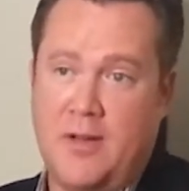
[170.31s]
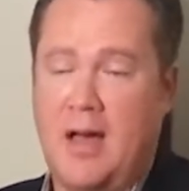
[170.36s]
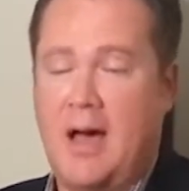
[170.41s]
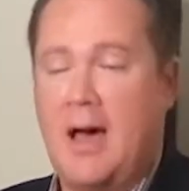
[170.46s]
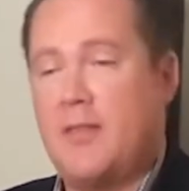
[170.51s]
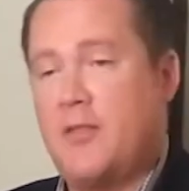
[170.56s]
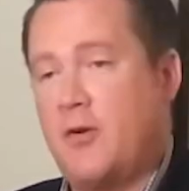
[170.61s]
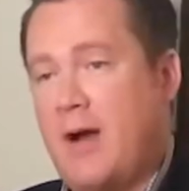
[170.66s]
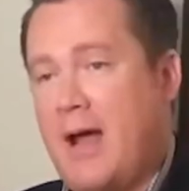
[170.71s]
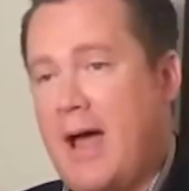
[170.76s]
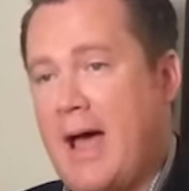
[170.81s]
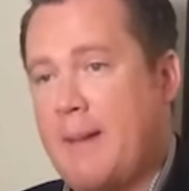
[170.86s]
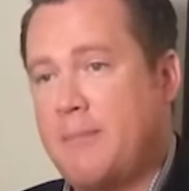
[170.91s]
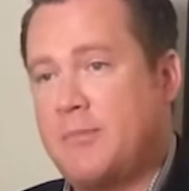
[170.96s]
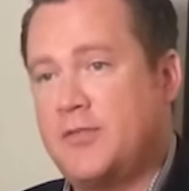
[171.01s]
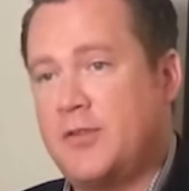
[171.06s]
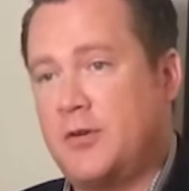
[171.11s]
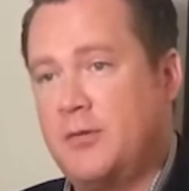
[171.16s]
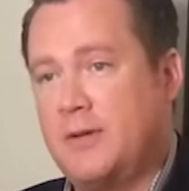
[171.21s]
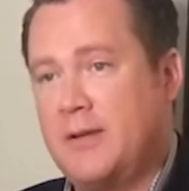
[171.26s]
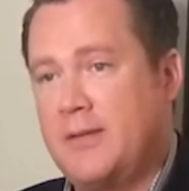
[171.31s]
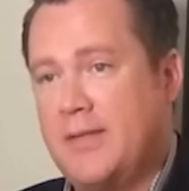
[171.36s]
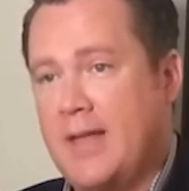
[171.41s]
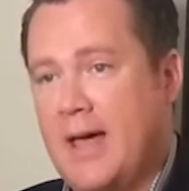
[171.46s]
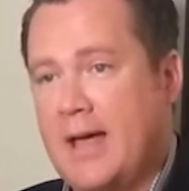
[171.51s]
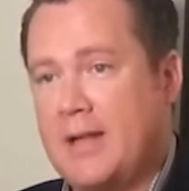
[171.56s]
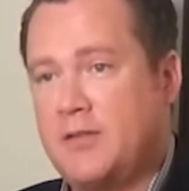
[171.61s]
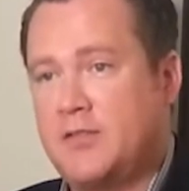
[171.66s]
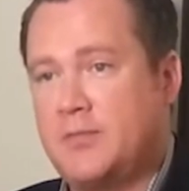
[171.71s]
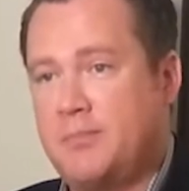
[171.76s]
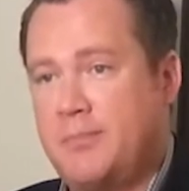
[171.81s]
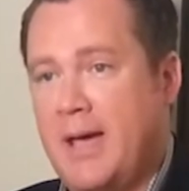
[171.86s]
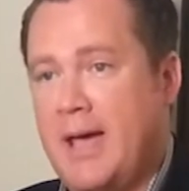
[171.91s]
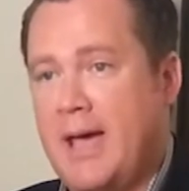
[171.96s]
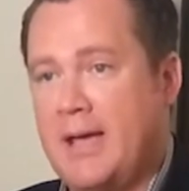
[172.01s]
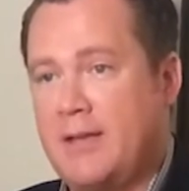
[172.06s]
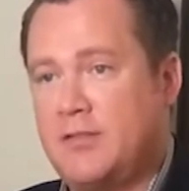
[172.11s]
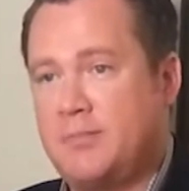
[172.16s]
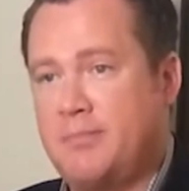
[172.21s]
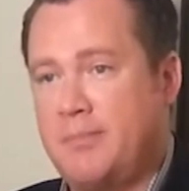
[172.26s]
other apps that are in that
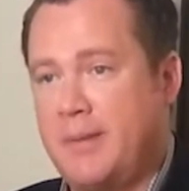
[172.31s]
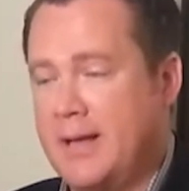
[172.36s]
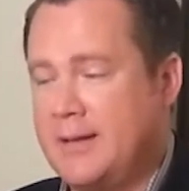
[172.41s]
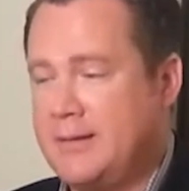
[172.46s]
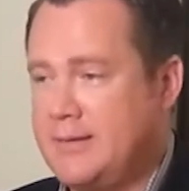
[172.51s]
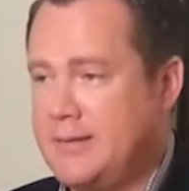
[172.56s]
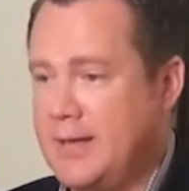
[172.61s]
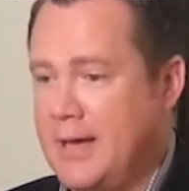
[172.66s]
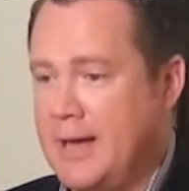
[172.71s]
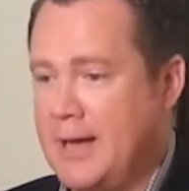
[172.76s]
space. But